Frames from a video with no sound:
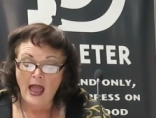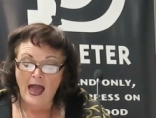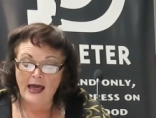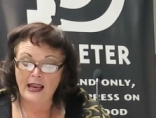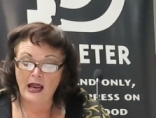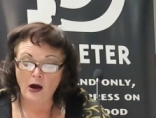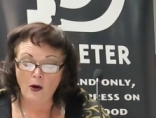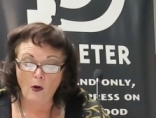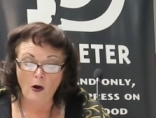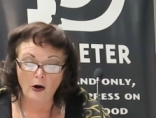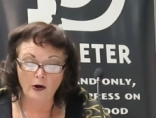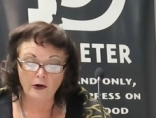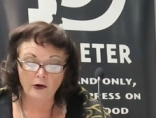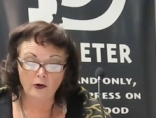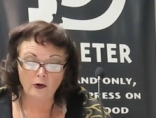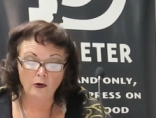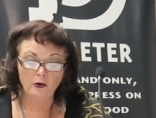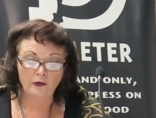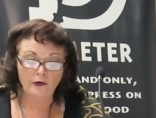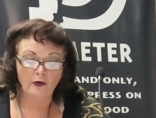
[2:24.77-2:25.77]
and how
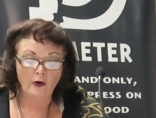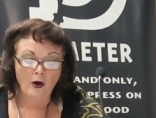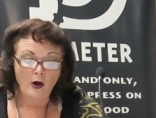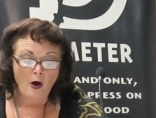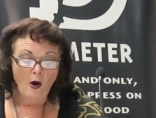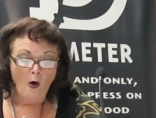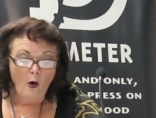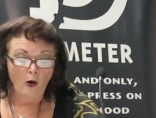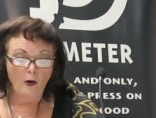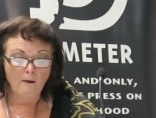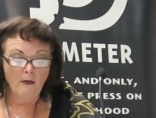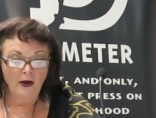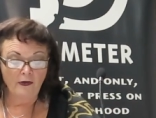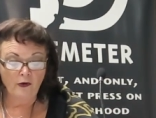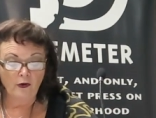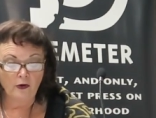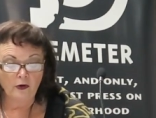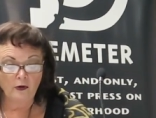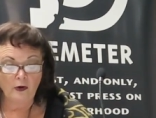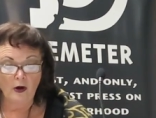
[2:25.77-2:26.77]
articles on
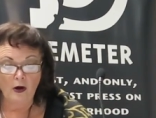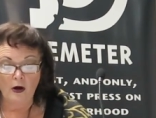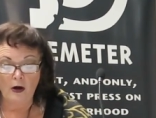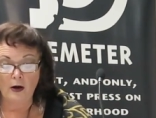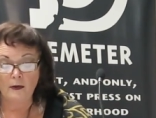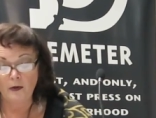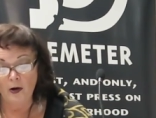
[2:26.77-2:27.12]
motherhood